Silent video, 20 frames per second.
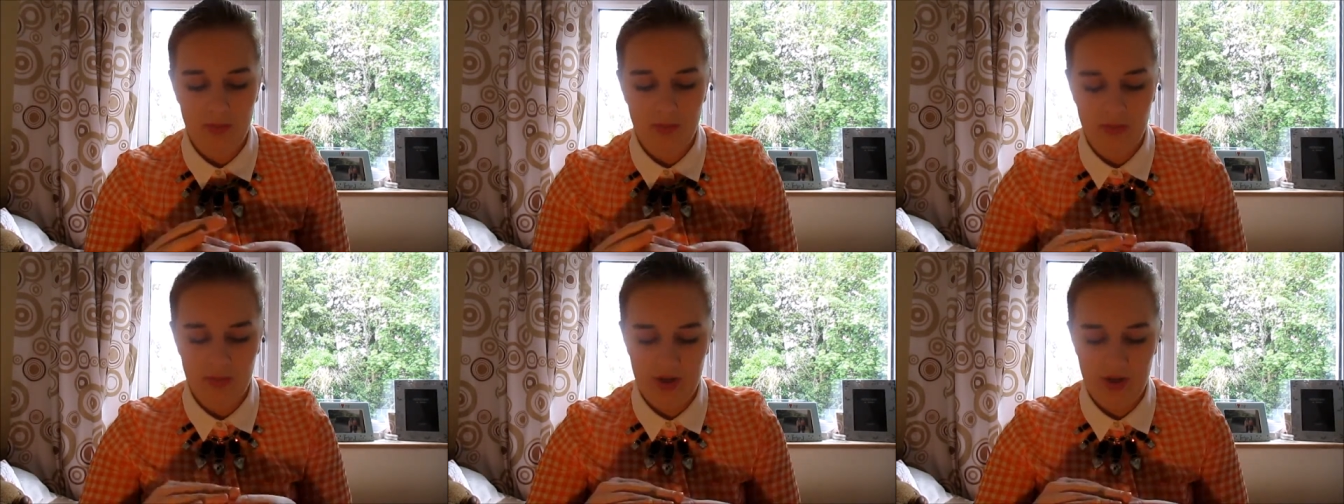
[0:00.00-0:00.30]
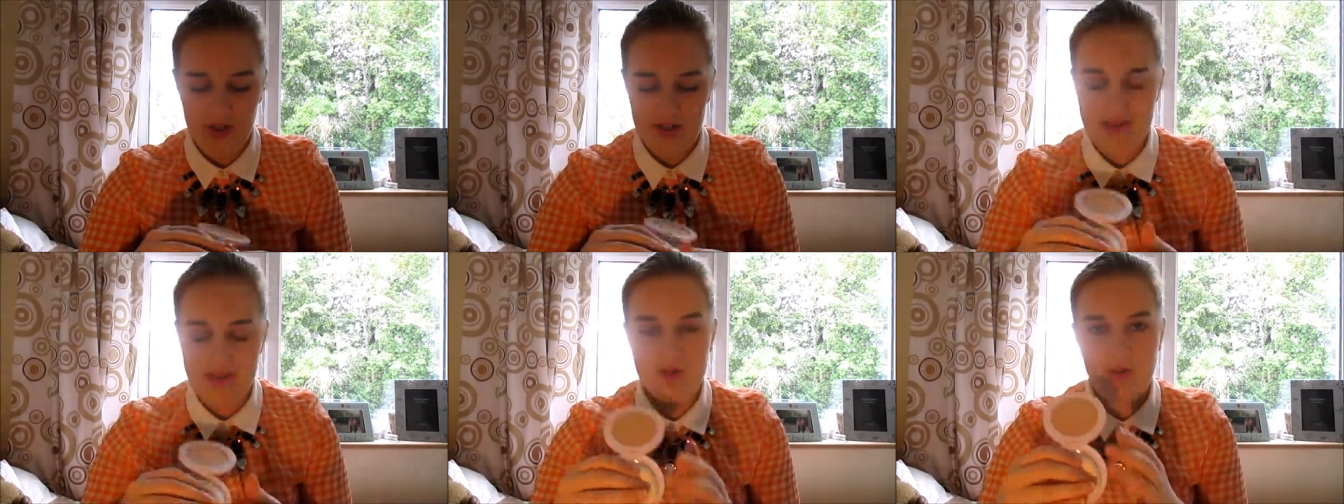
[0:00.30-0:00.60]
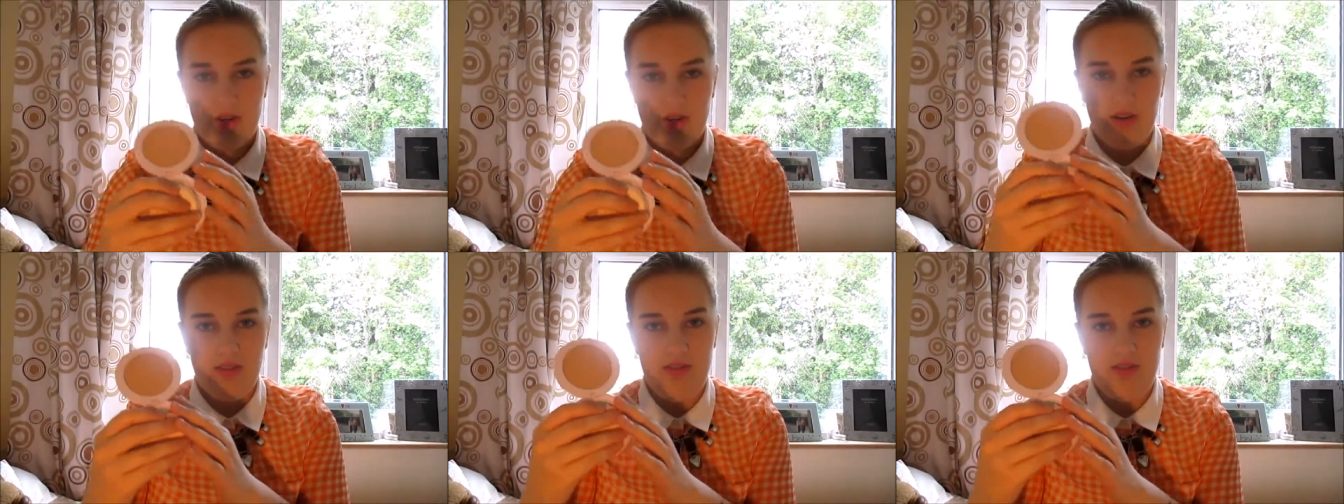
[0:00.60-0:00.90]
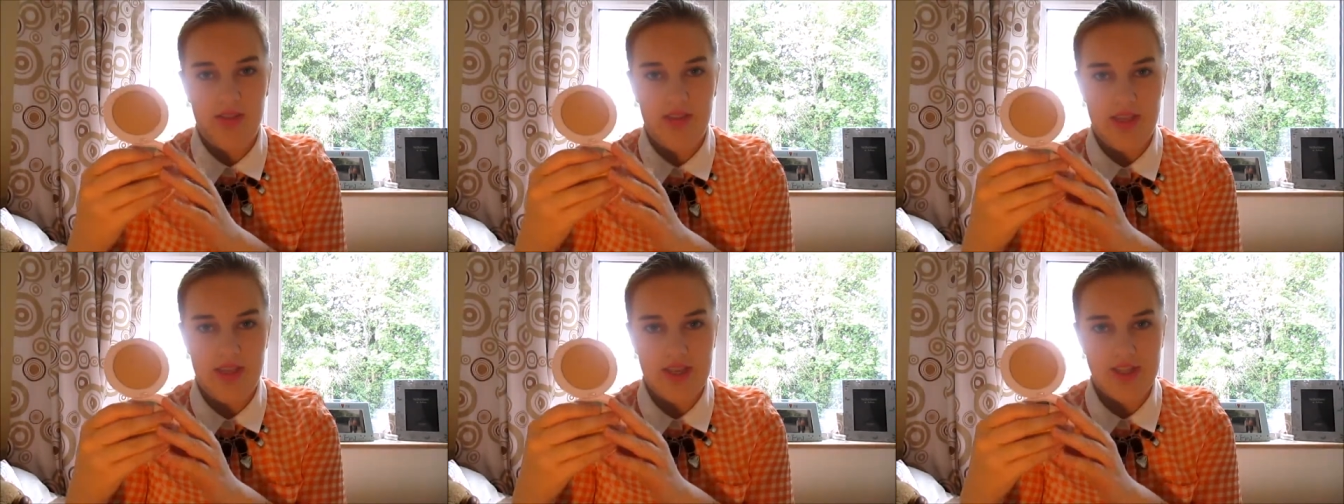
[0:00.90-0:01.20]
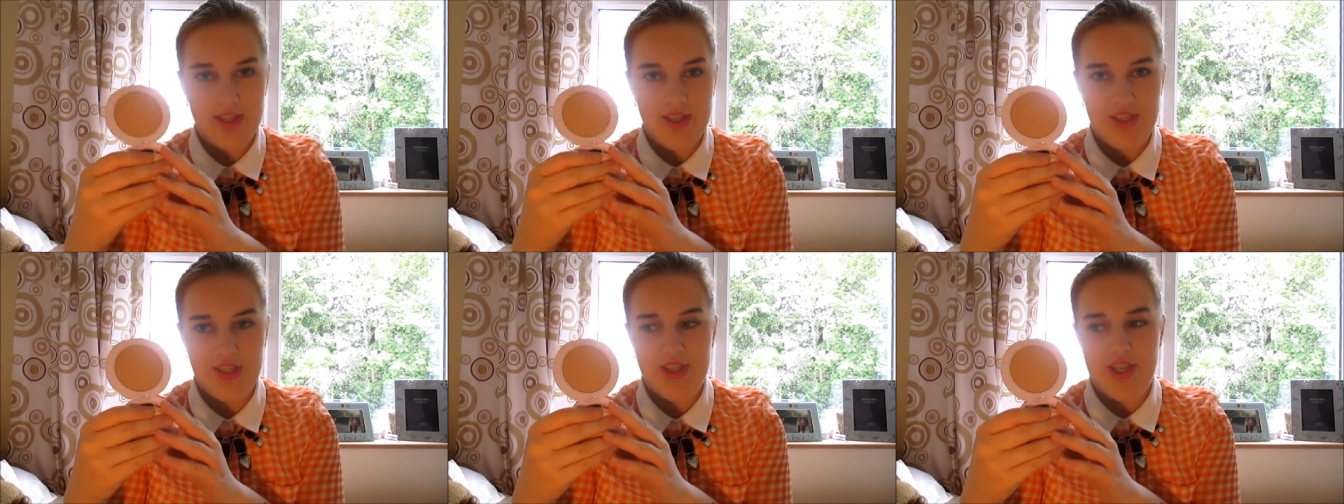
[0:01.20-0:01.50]
but it's sort of
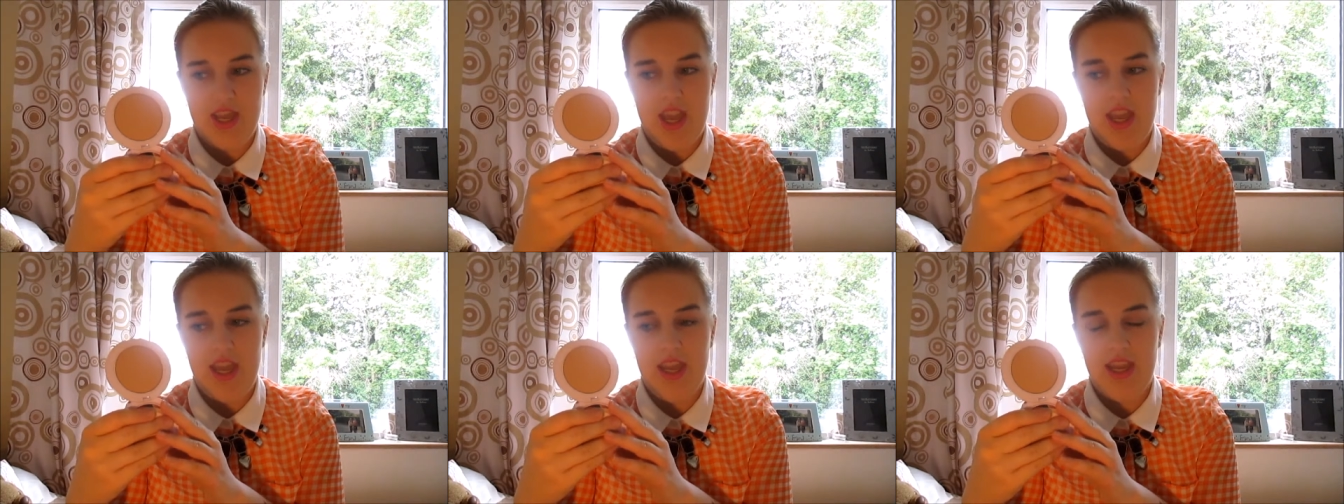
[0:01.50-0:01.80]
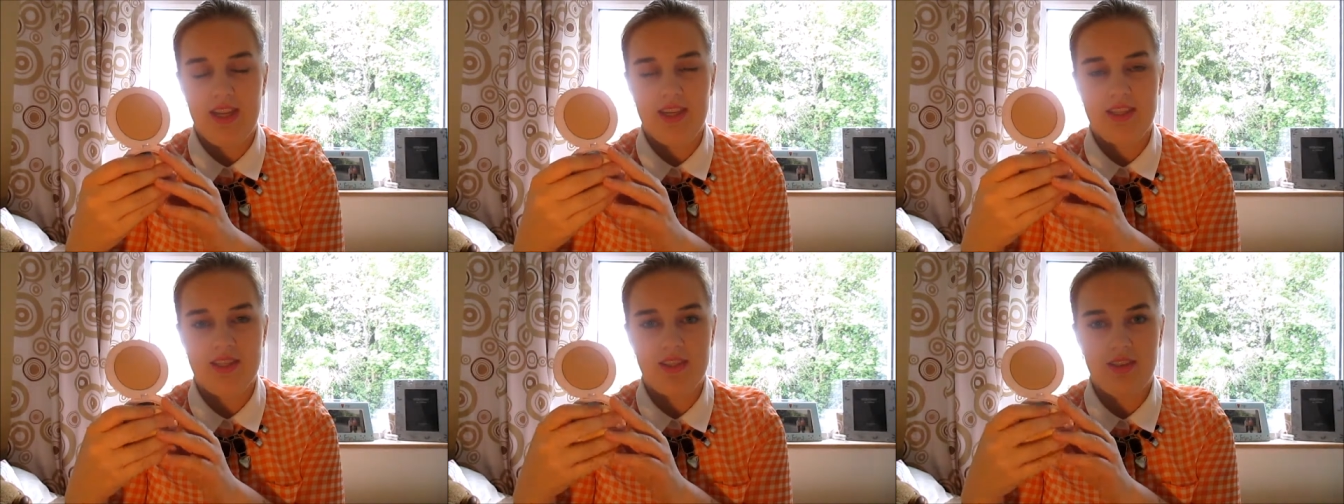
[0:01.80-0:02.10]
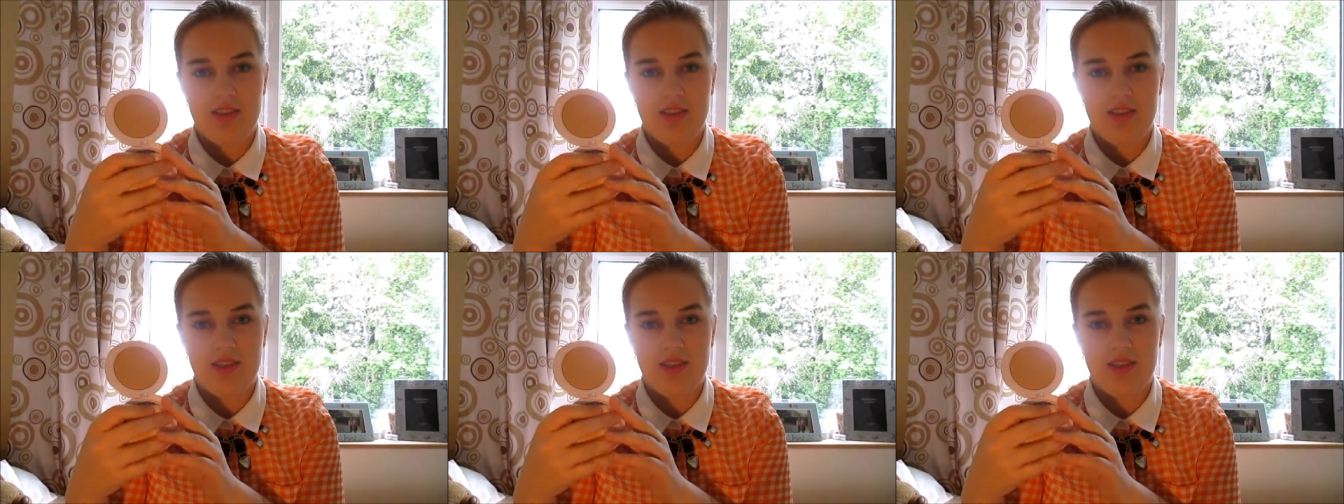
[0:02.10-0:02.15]
this shade.